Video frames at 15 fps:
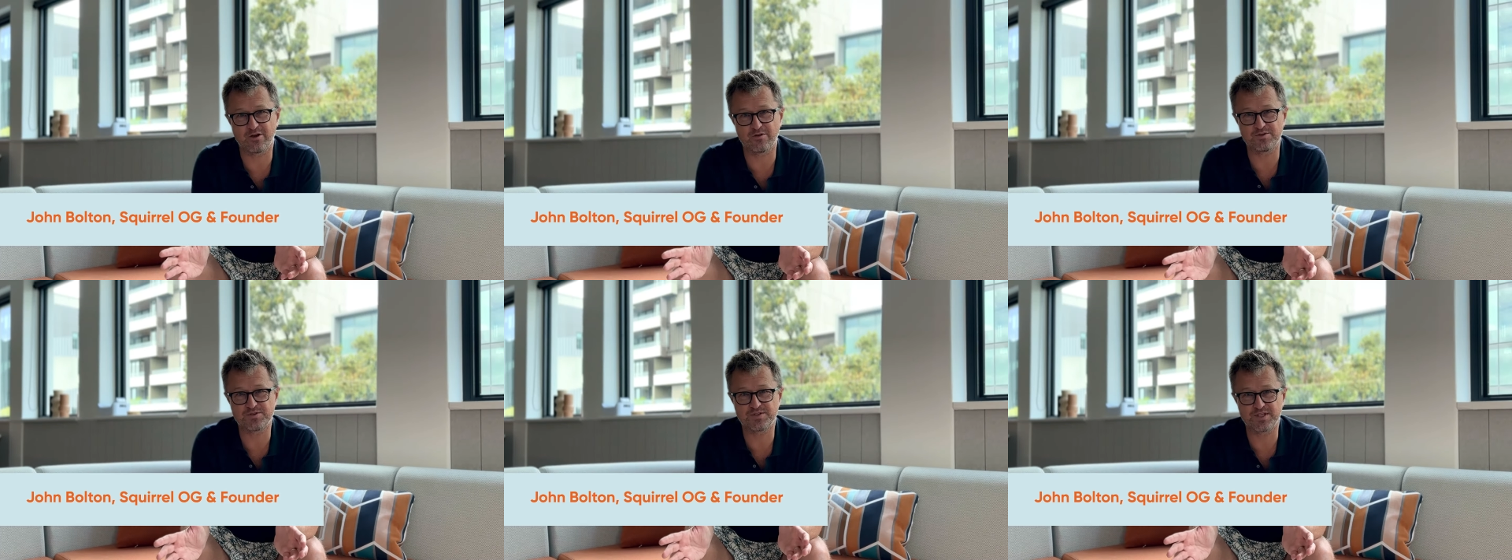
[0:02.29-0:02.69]

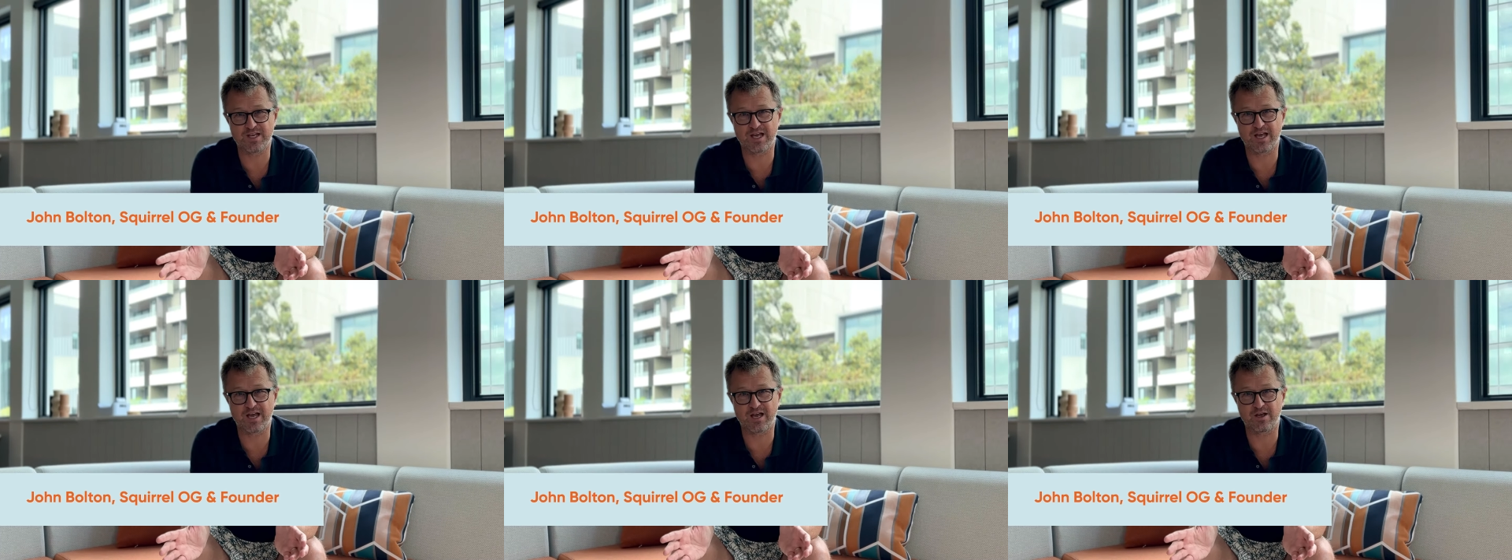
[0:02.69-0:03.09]

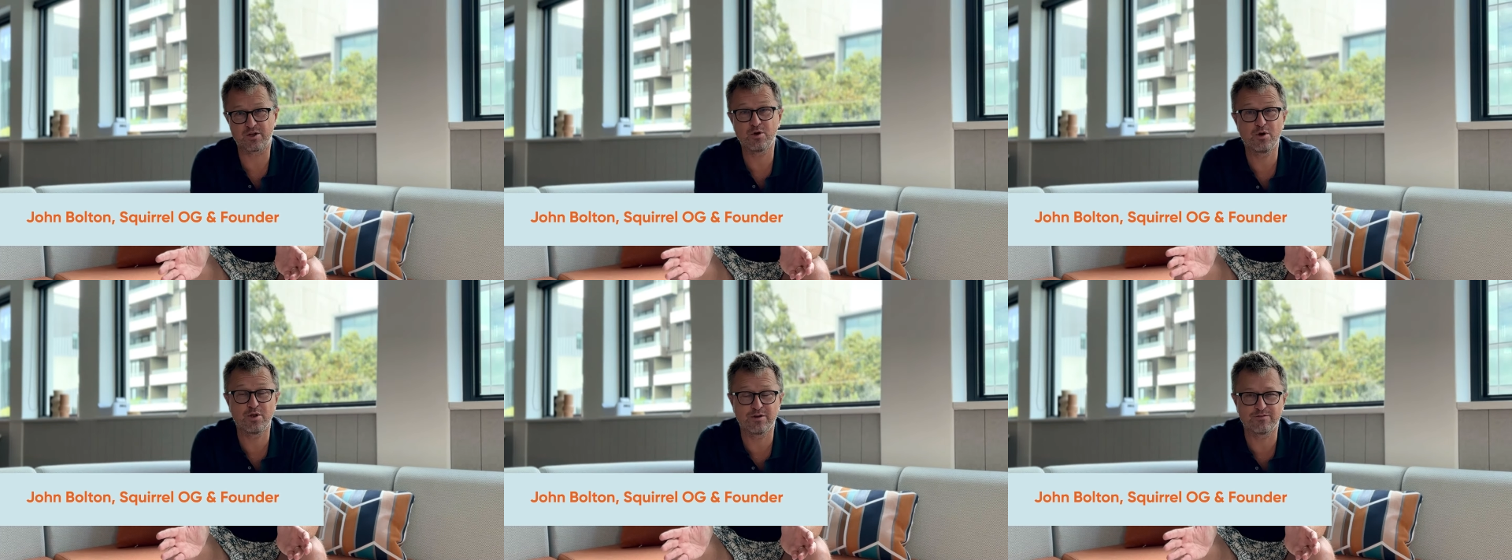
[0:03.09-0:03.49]

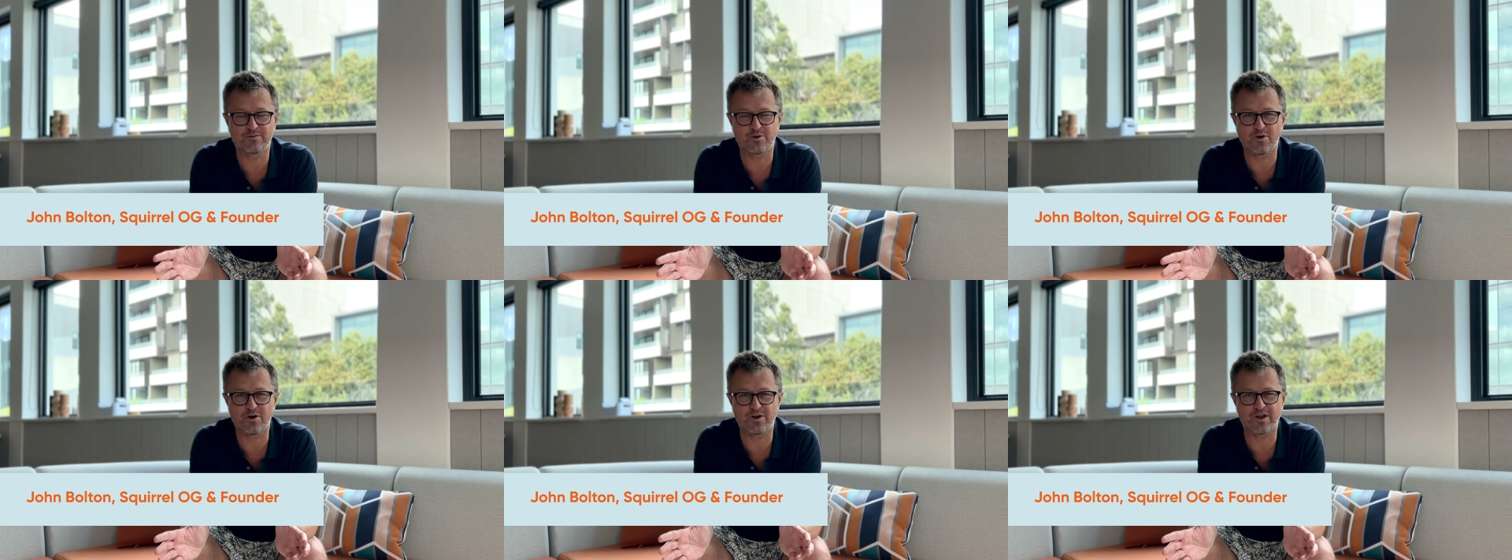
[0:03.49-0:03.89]
OCR could
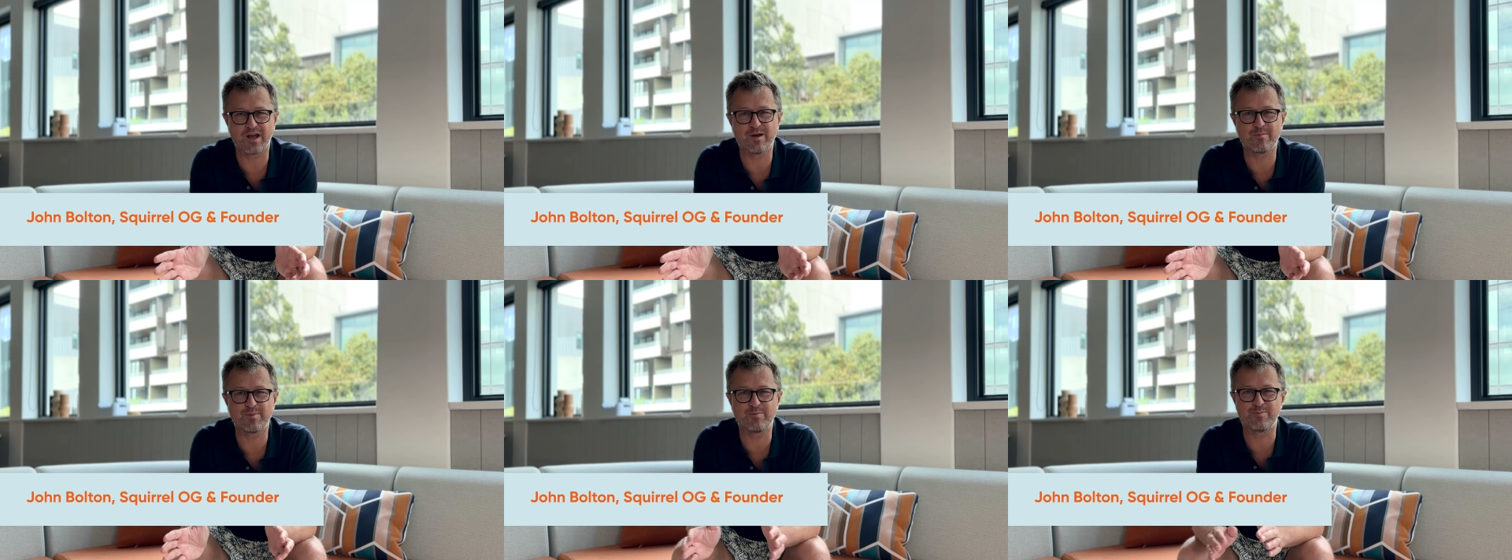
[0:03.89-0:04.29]
have gone
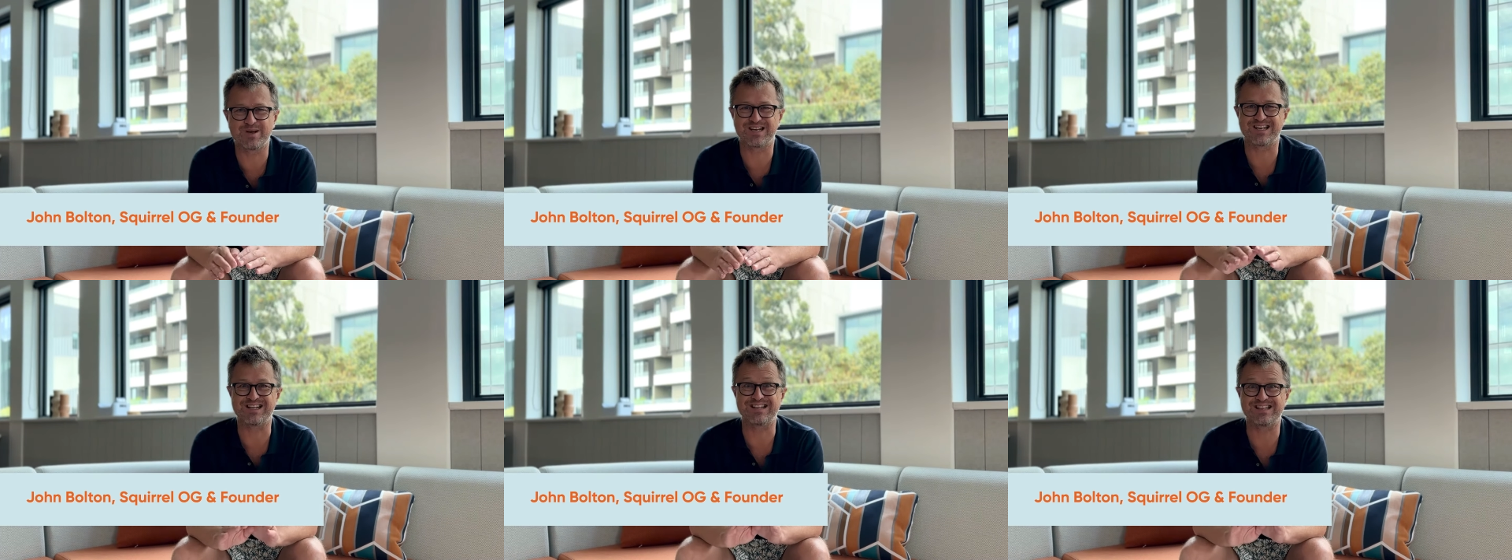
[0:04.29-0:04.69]
up,
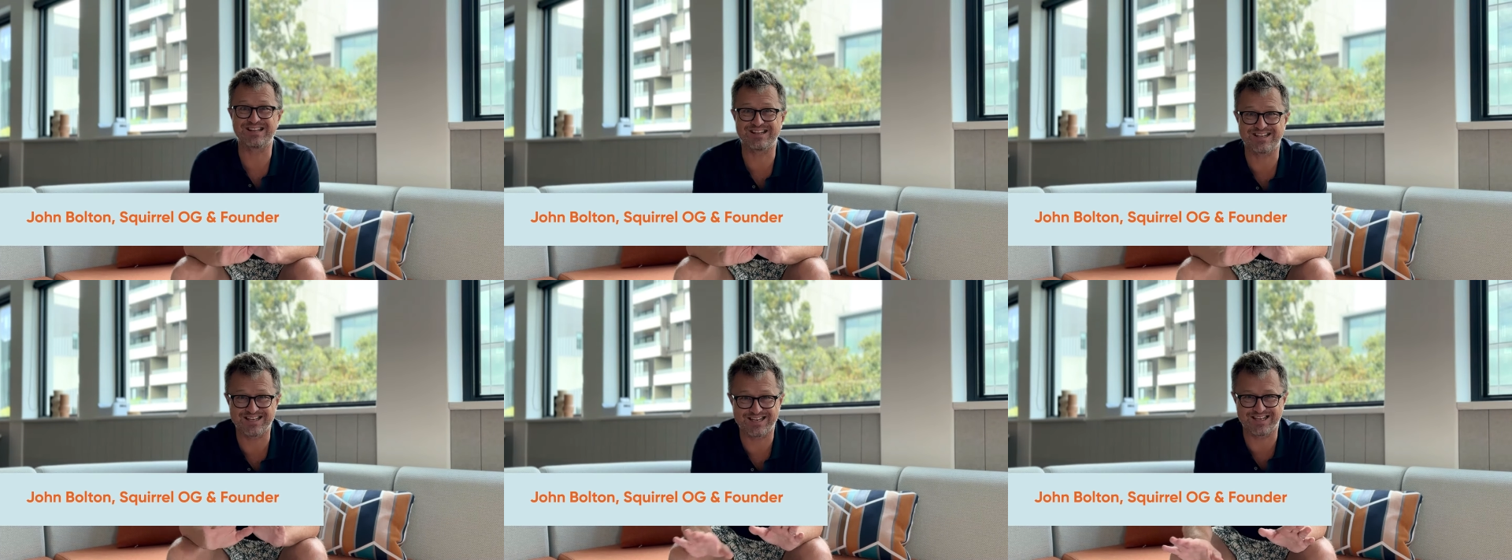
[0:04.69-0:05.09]
but
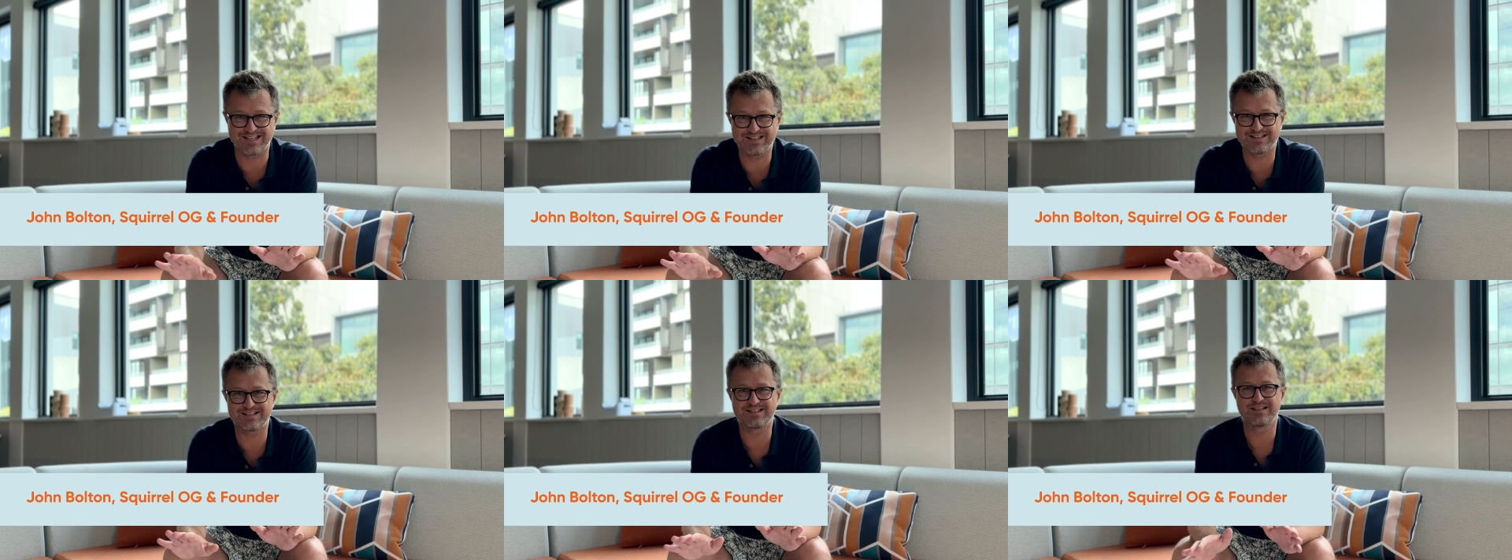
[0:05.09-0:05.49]
it
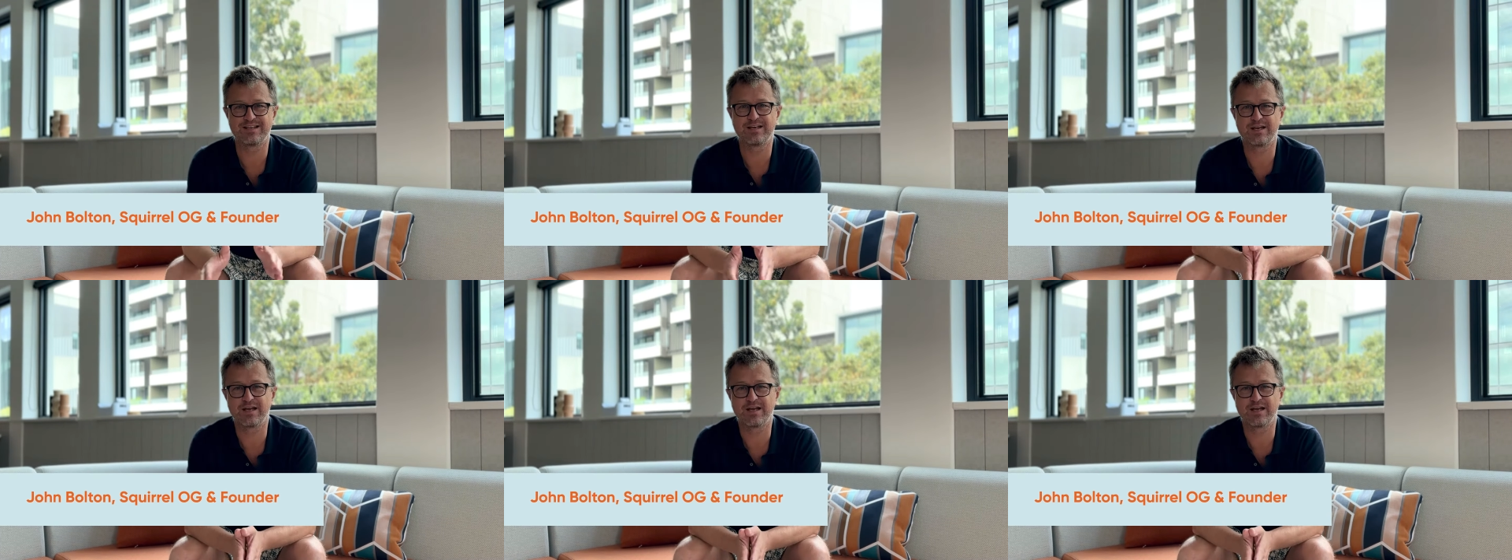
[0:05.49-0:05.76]
didn't,